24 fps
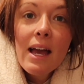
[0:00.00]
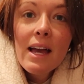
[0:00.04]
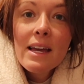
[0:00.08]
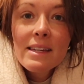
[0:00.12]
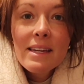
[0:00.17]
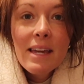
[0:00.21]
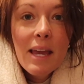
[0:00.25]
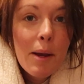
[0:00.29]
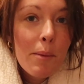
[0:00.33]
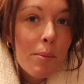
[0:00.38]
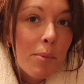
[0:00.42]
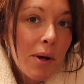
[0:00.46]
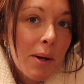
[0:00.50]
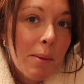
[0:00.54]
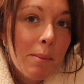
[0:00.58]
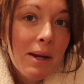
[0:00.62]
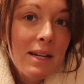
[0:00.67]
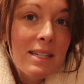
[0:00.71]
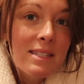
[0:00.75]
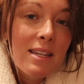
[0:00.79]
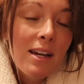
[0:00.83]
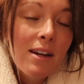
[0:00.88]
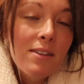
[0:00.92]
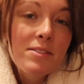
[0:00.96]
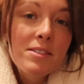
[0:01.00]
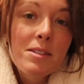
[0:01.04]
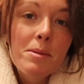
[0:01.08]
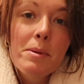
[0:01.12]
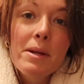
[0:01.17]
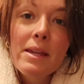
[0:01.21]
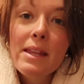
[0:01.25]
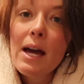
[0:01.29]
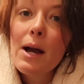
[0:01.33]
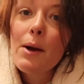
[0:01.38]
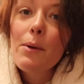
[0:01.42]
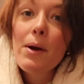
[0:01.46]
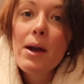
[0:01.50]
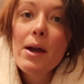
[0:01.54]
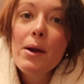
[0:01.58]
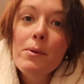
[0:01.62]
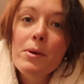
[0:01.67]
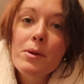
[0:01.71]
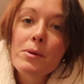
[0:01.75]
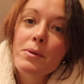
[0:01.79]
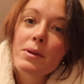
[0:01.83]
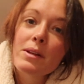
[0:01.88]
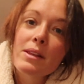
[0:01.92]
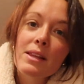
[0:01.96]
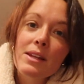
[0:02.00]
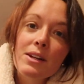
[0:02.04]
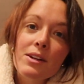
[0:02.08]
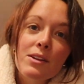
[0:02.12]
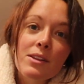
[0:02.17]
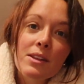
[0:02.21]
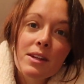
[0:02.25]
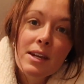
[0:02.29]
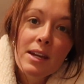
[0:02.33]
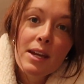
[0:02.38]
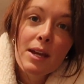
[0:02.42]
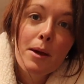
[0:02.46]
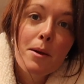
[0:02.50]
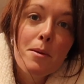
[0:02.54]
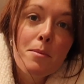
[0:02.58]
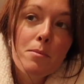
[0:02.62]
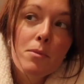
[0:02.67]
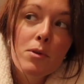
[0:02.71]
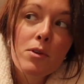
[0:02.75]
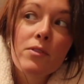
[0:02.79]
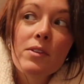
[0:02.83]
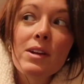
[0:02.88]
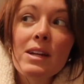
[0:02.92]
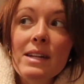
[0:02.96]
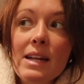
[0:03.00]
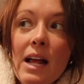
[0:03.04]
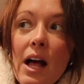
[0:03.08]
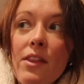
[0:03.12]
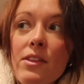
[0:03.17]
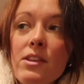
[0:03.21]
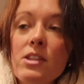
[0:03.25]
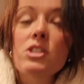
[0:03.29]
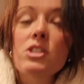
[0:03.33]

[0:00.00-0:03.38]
can't bring myself to be that way when we're literally moving down the